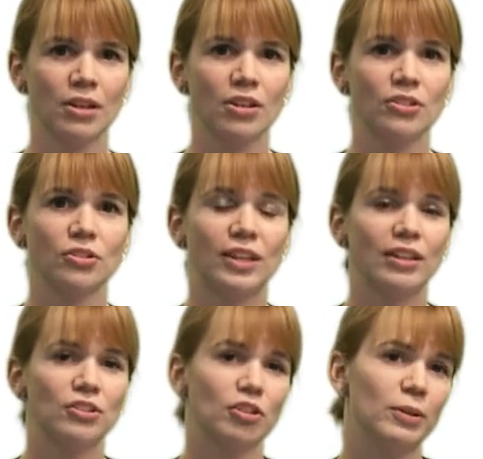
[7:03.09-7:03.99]
So thank
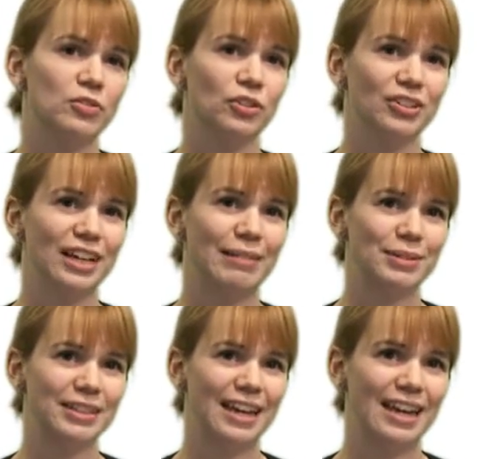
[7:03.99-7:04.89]
you so much for your time
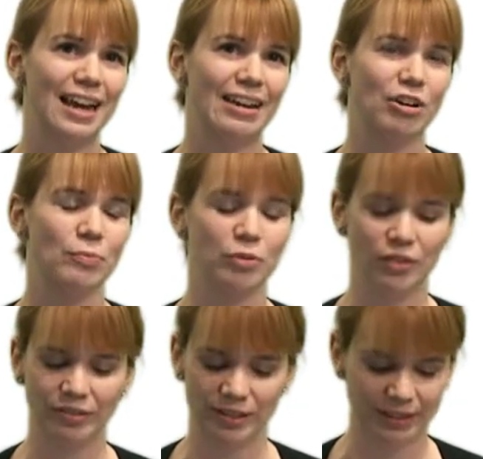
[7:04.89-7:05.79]
today. I hope you
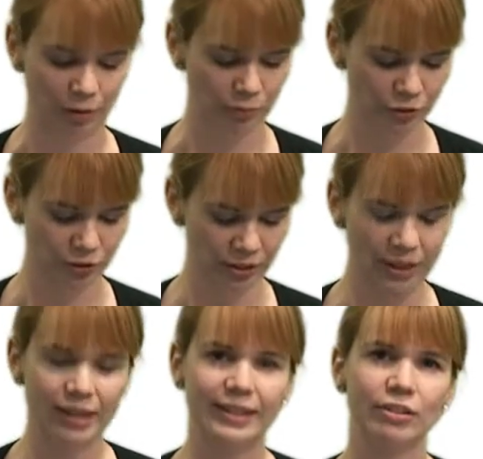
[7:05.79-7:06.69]
found this helpful,
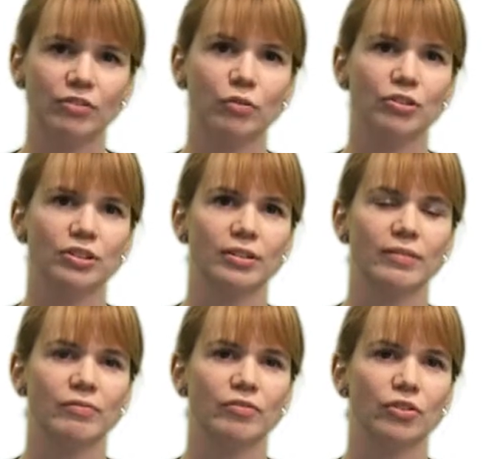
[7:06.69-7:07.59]
and I look forward
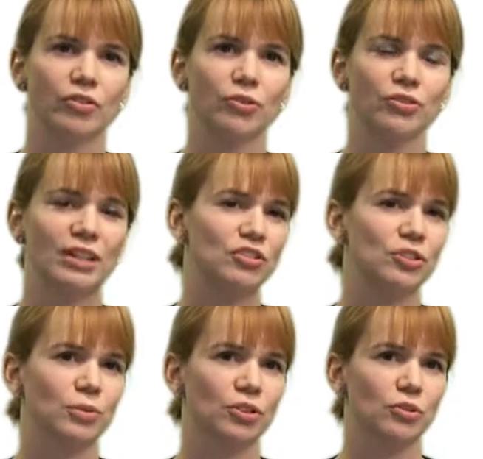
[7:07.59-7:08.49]
to further
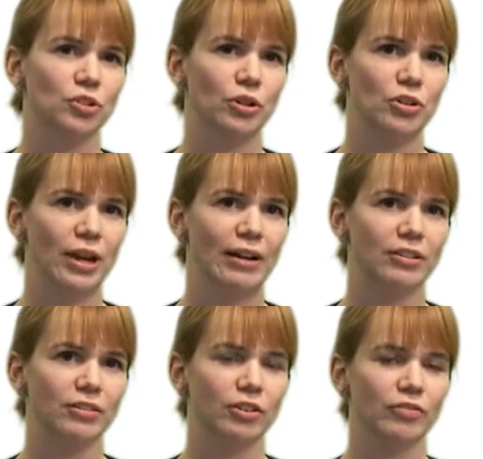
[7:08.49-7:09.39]
sessions with you showing you how
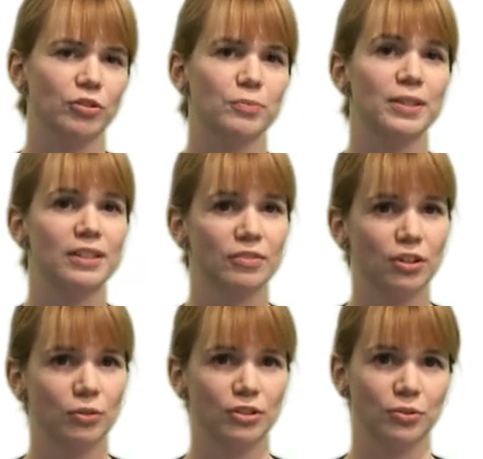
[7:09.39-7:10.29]
to look for
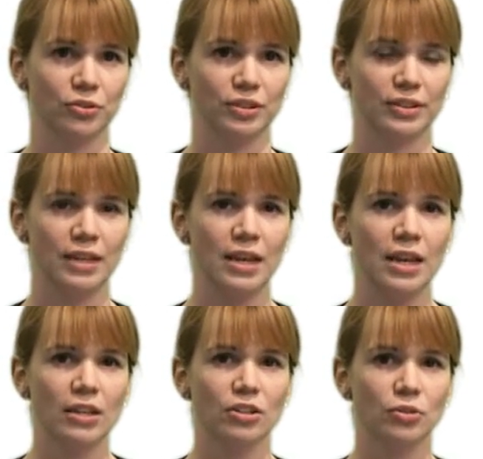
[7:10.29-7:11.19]
specific resources
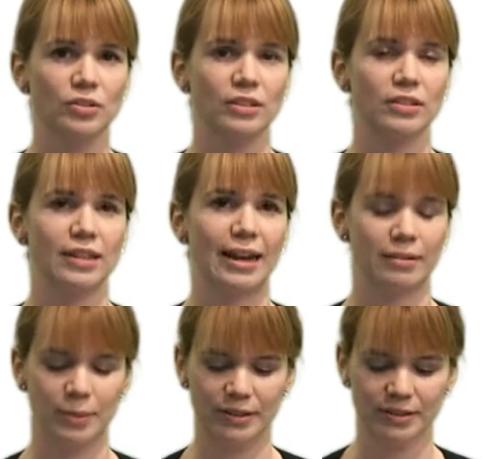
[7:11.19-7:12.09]
using
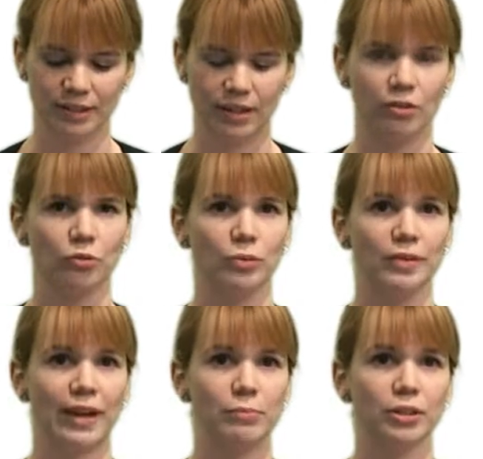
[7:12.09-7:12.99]
databases and other
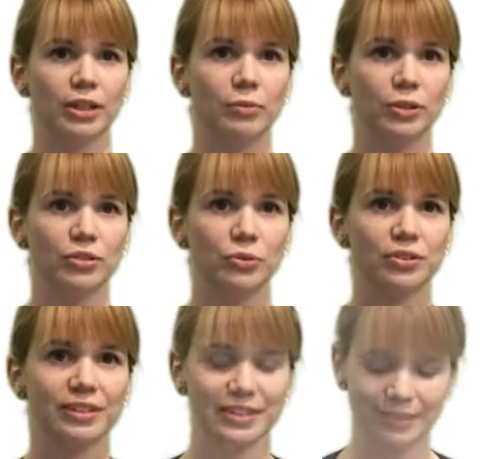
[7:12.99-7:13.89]
library
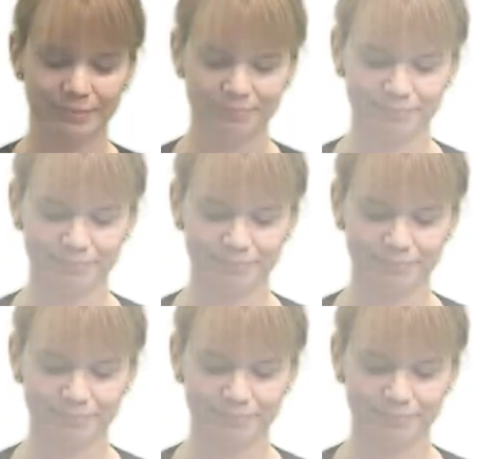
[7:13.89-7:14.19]
resources.